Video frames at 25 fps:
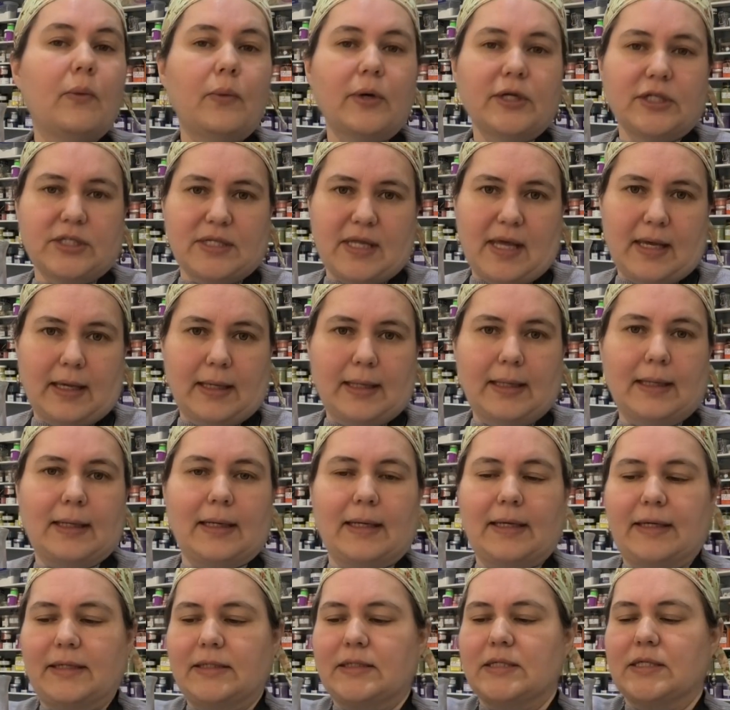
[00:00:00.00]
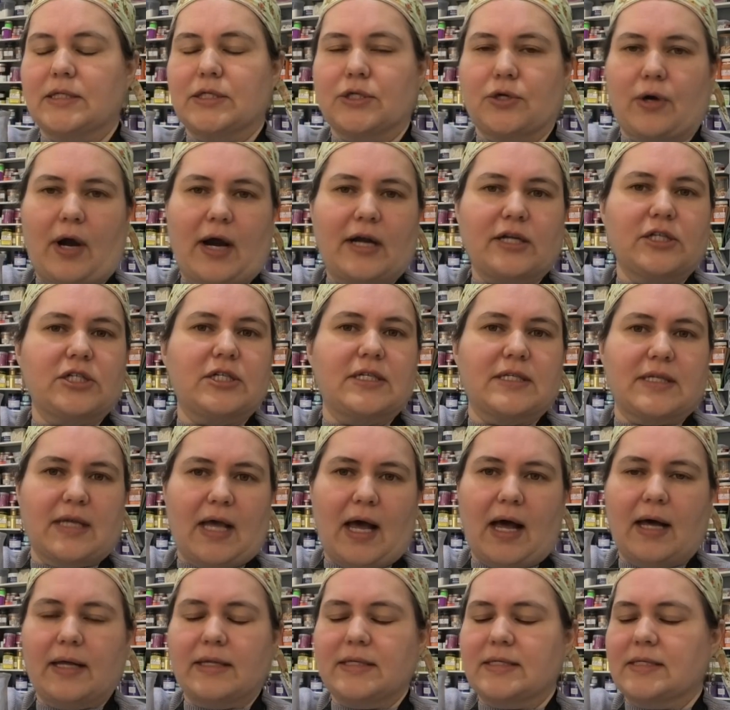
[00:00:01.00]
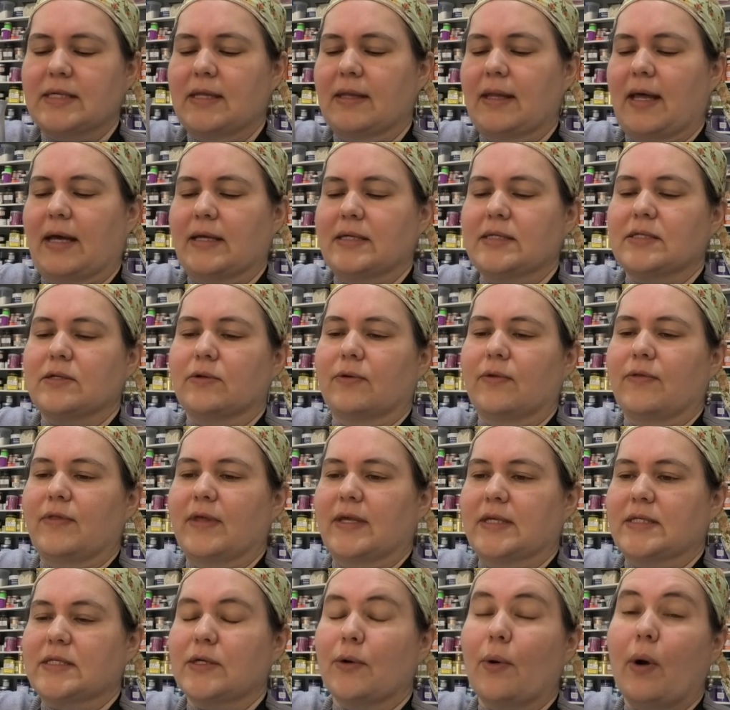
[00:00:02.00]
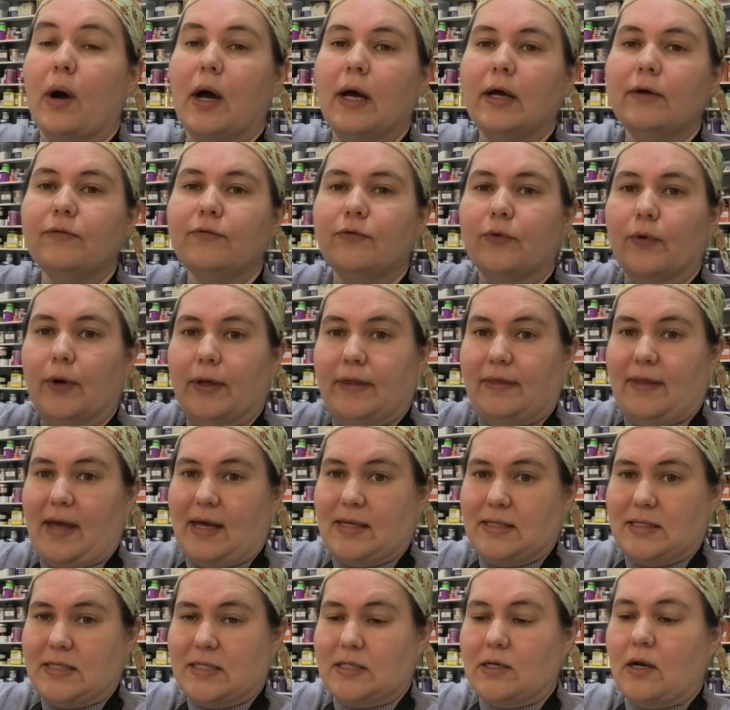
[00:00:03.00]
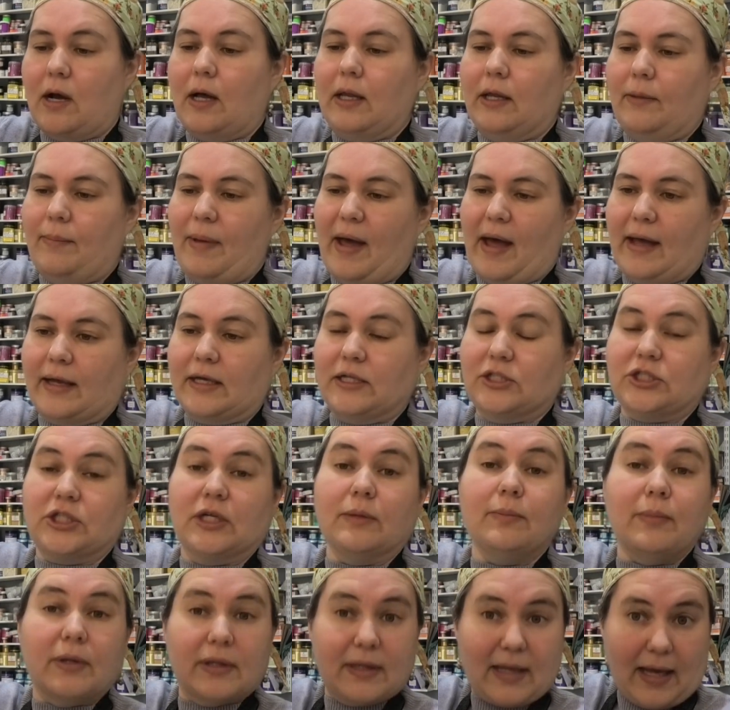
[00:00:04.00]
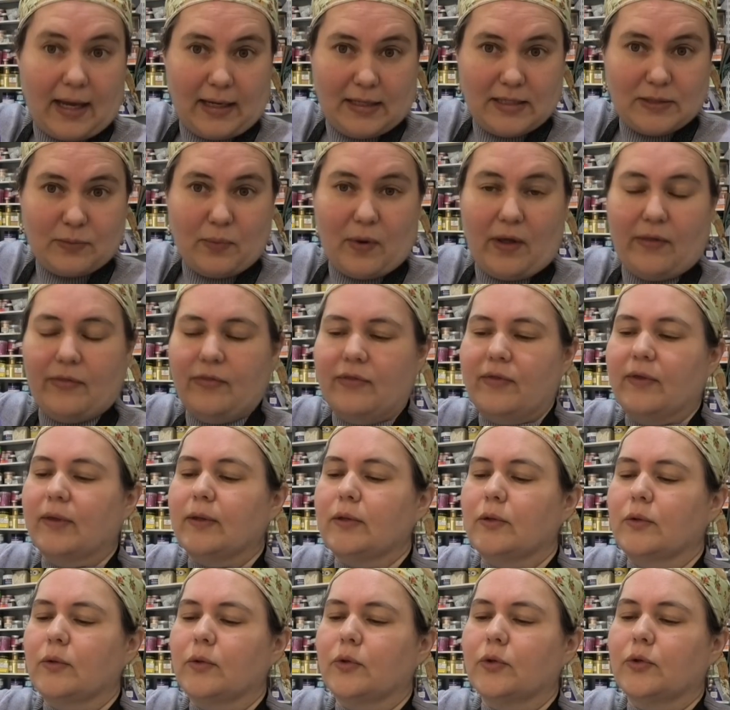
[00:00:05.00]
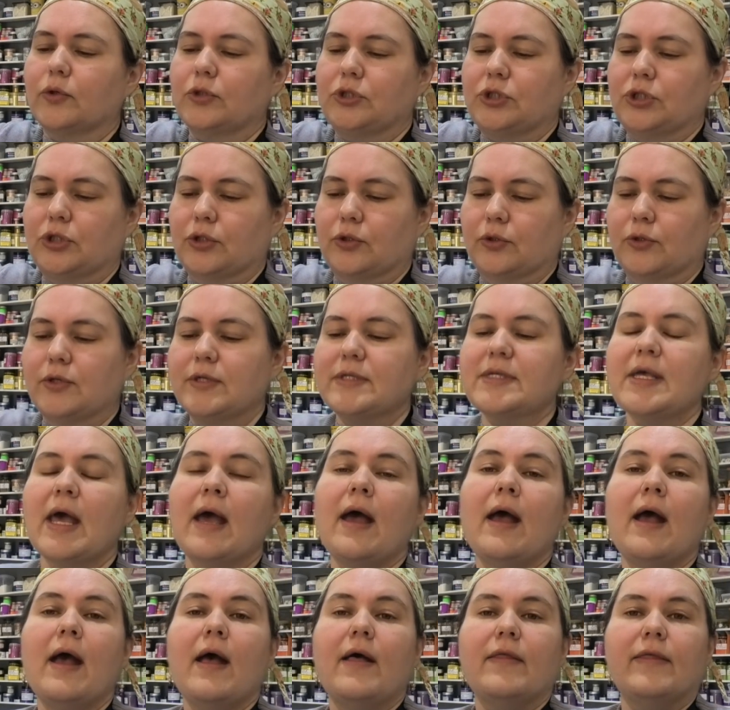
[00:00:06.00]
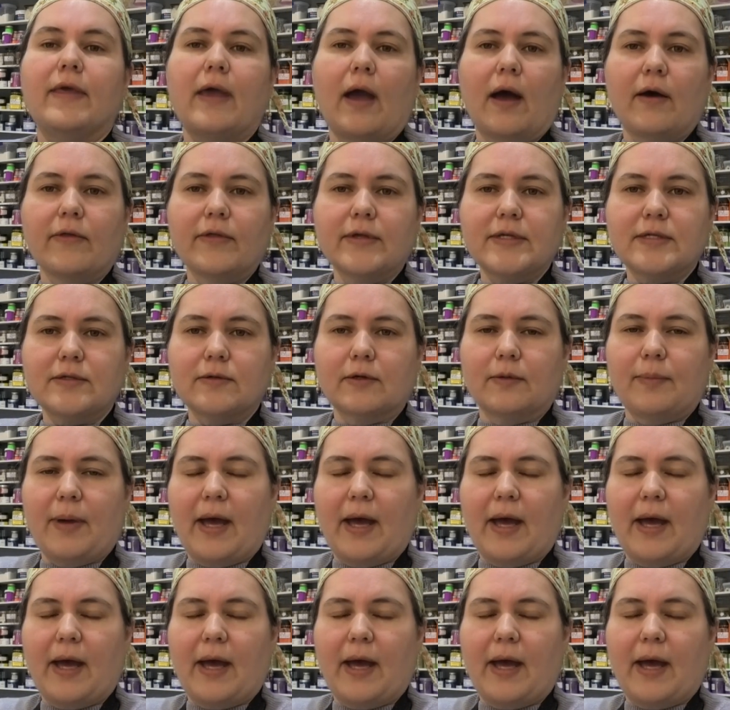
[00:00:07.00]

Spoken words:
which then can lead to scratches, cuts and that sort of thing. So I avoid that style of packaging, but that is one thing you could use. The other sort of